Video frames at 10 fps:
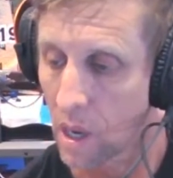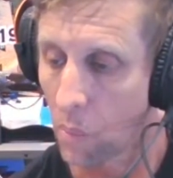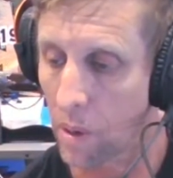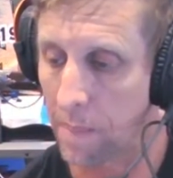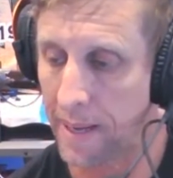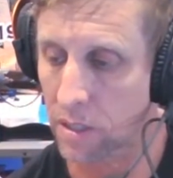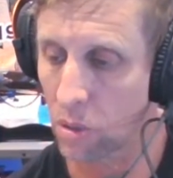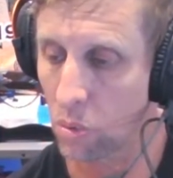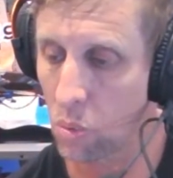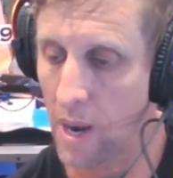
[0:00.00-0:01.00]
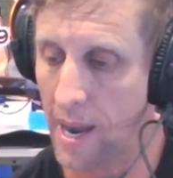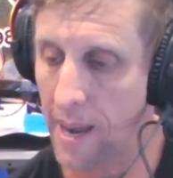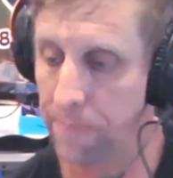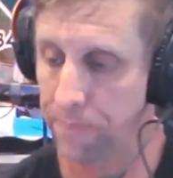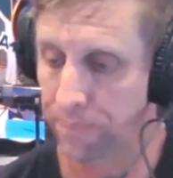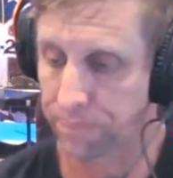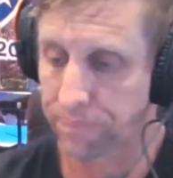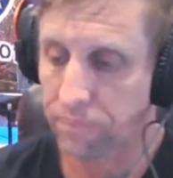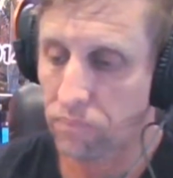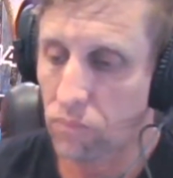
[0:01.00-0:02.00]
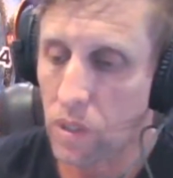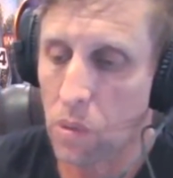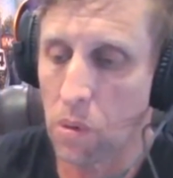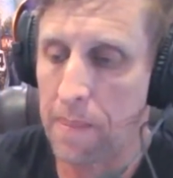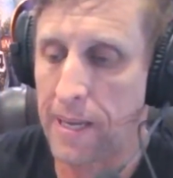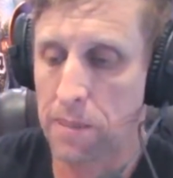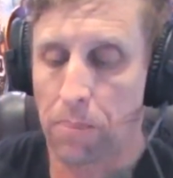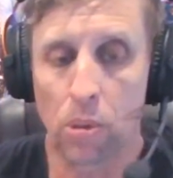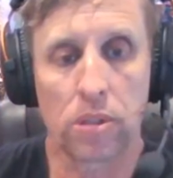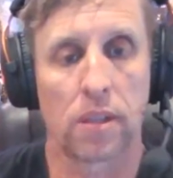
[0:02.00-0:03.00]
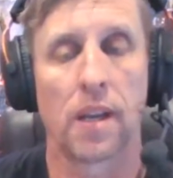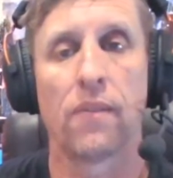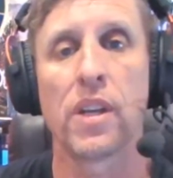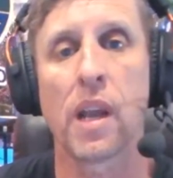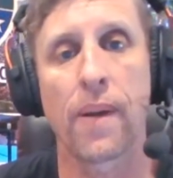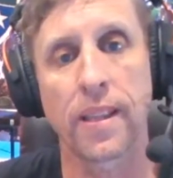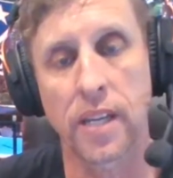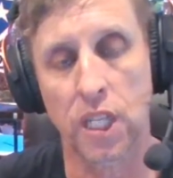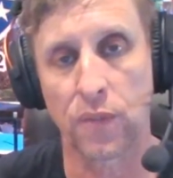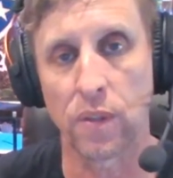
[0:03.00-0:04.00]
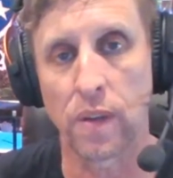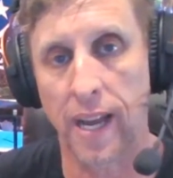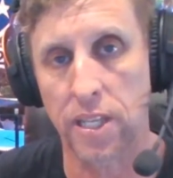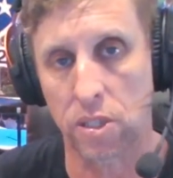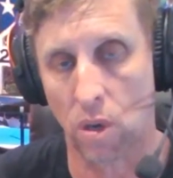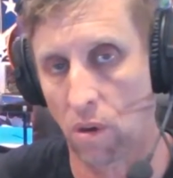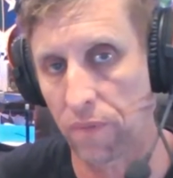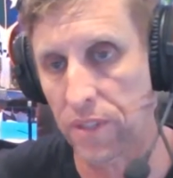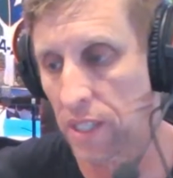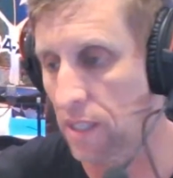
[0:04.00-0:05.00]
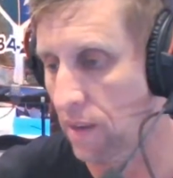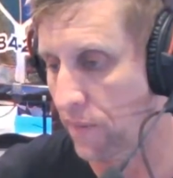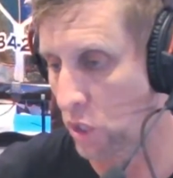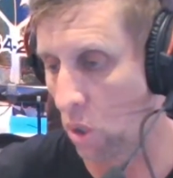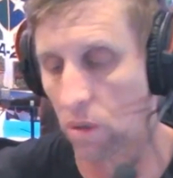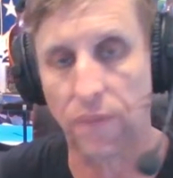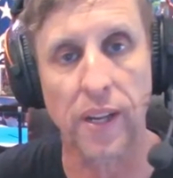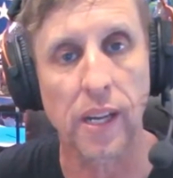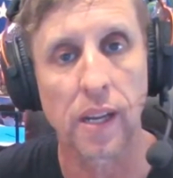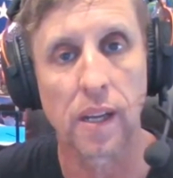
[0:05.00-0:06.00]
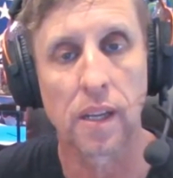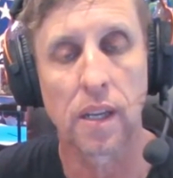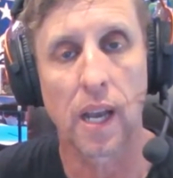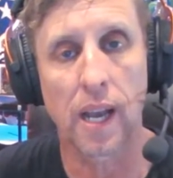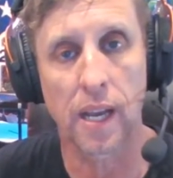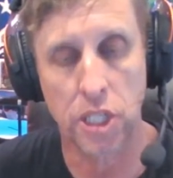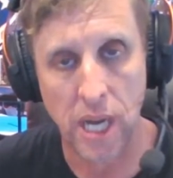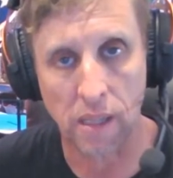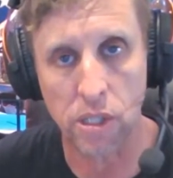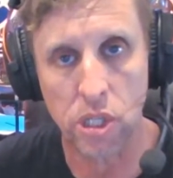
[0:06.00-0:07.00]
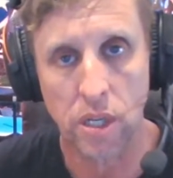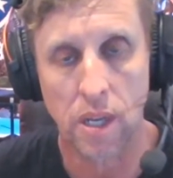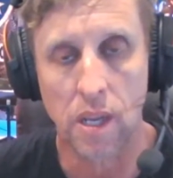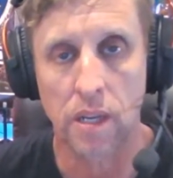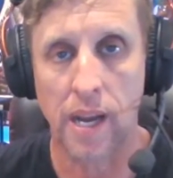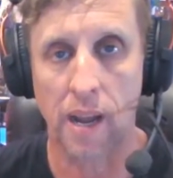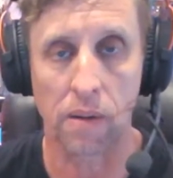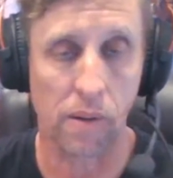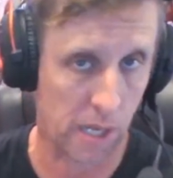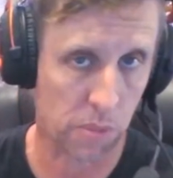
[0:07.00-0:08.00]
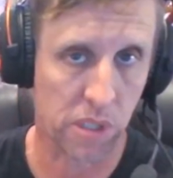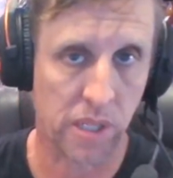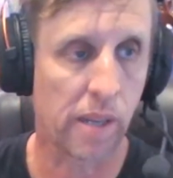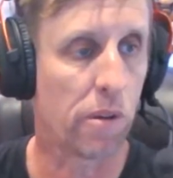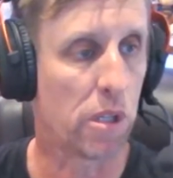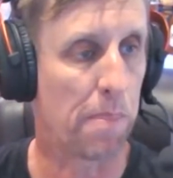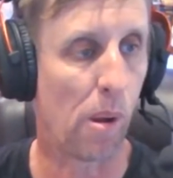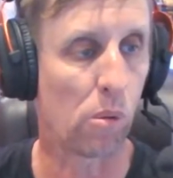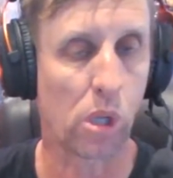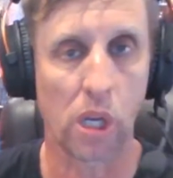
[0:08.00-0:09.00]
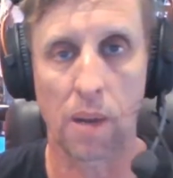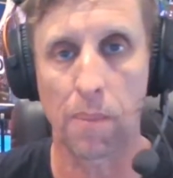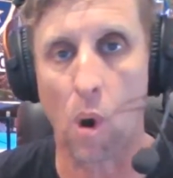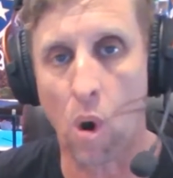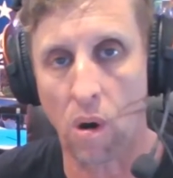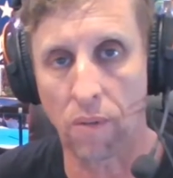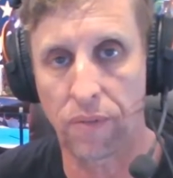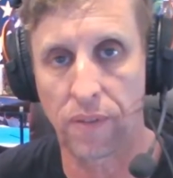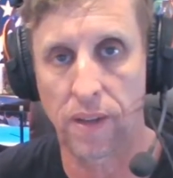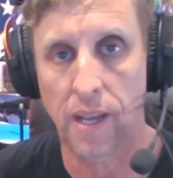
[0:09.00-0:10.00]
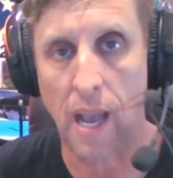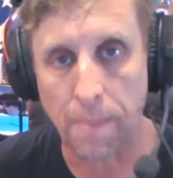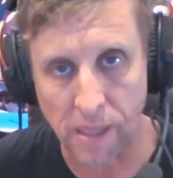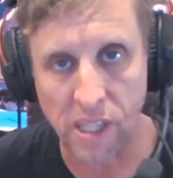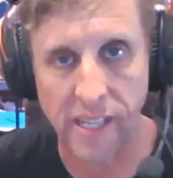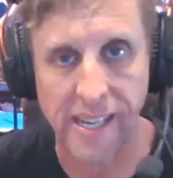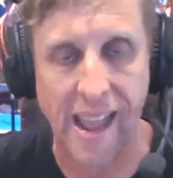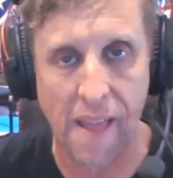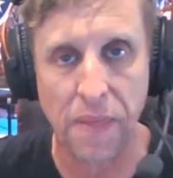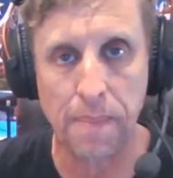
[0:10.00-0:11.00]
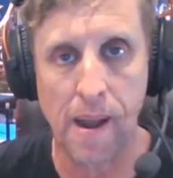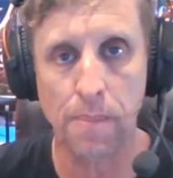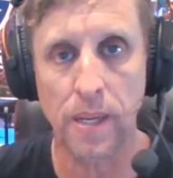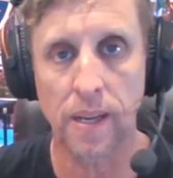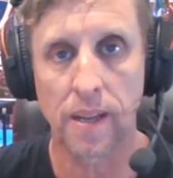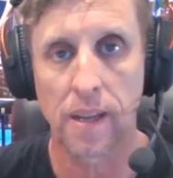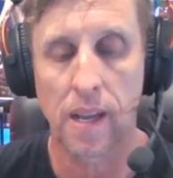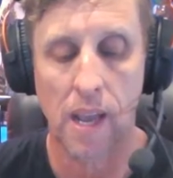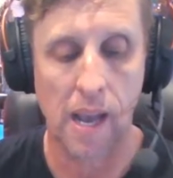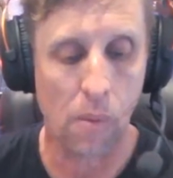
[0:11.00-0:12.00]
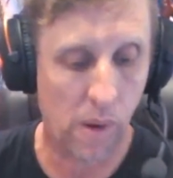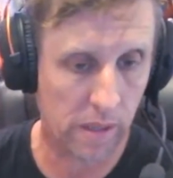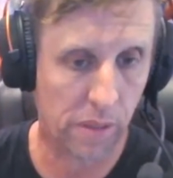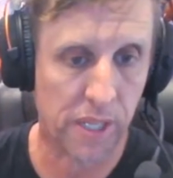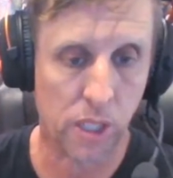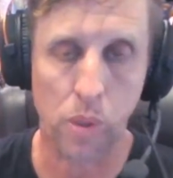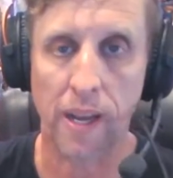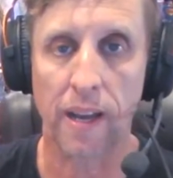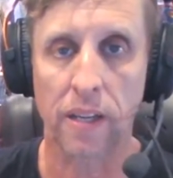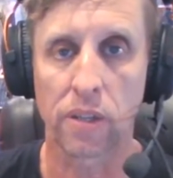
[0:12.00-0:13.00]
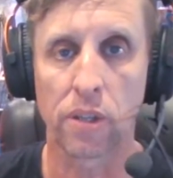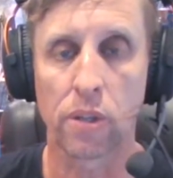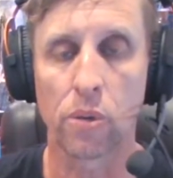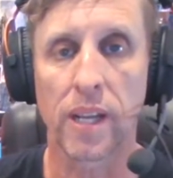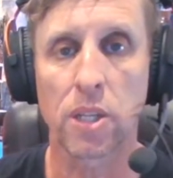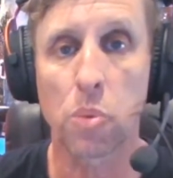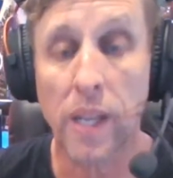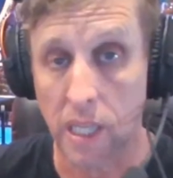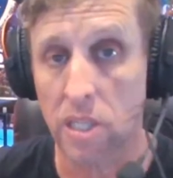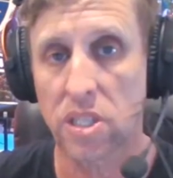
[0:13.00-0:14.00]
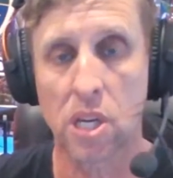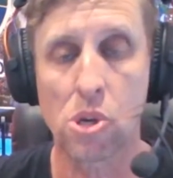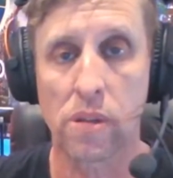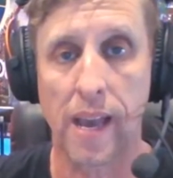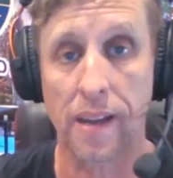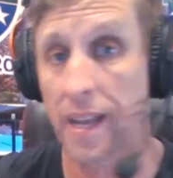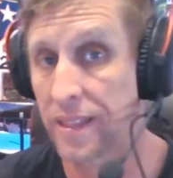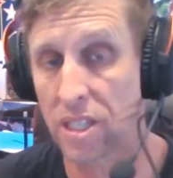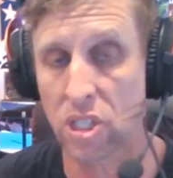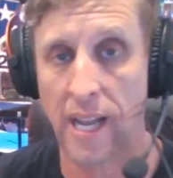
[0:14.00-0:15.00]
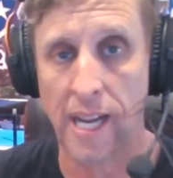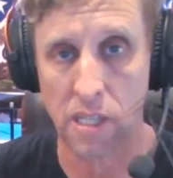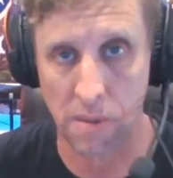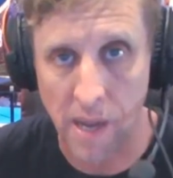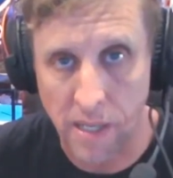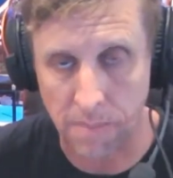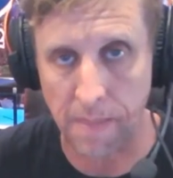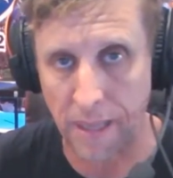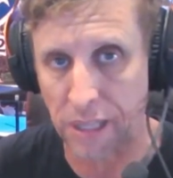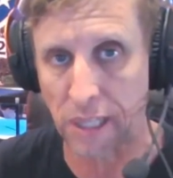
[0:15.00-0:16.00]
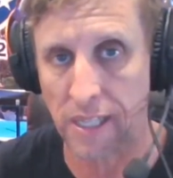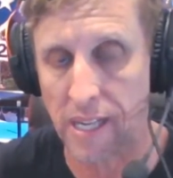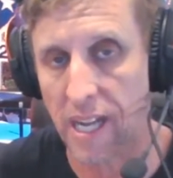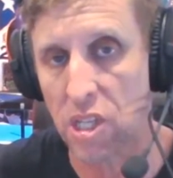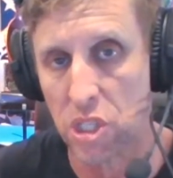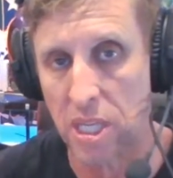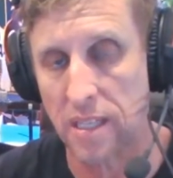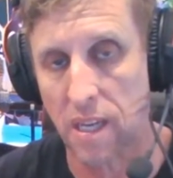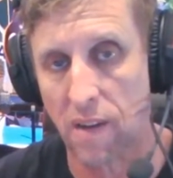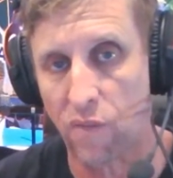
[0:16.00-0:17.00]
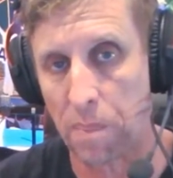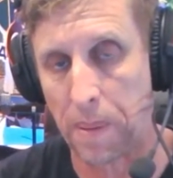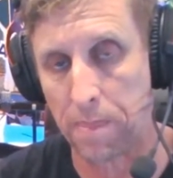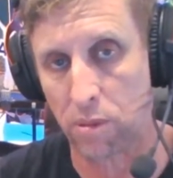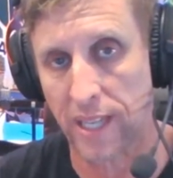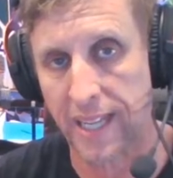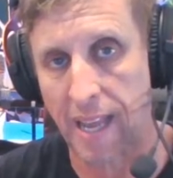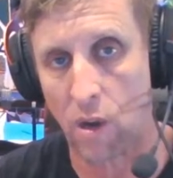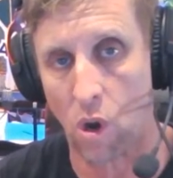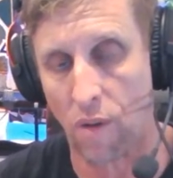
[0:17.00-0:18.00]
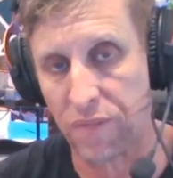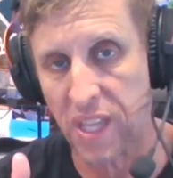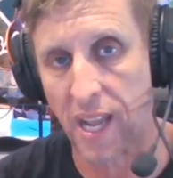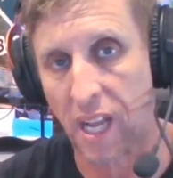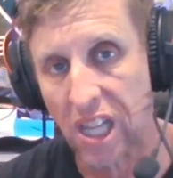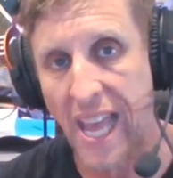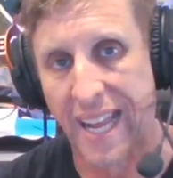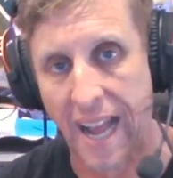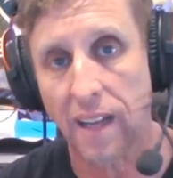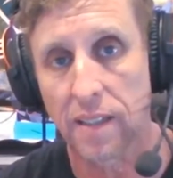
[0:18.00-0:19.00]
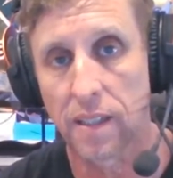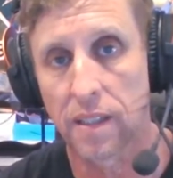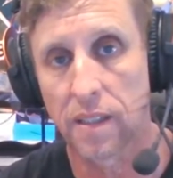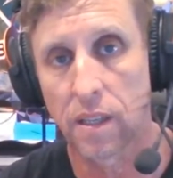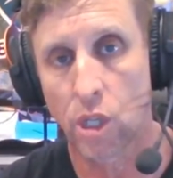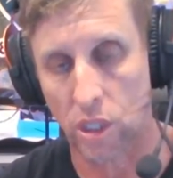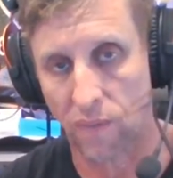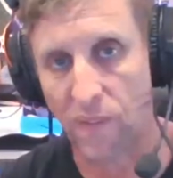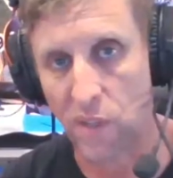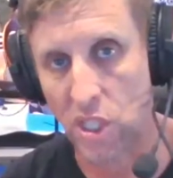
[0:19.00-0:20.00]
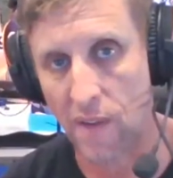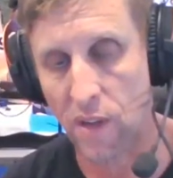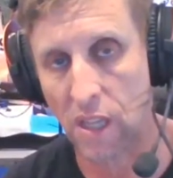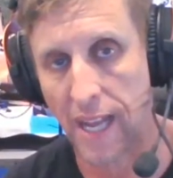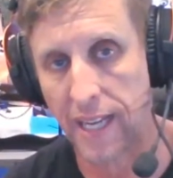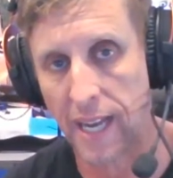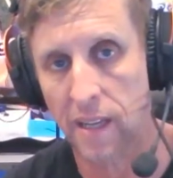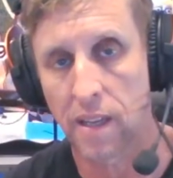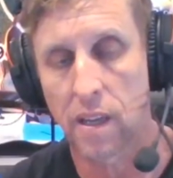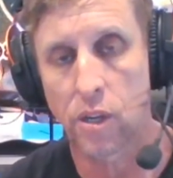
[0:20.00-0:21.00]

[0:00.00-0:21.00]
We're about to put a video out in the next few days of the photography challenge. Now, as we said, there is a bell curve of ability at the moment. One of the things we're going to do is we're going to continue that at this stage as a monthly incentive for people to get off their clacker, not the 57 clacker,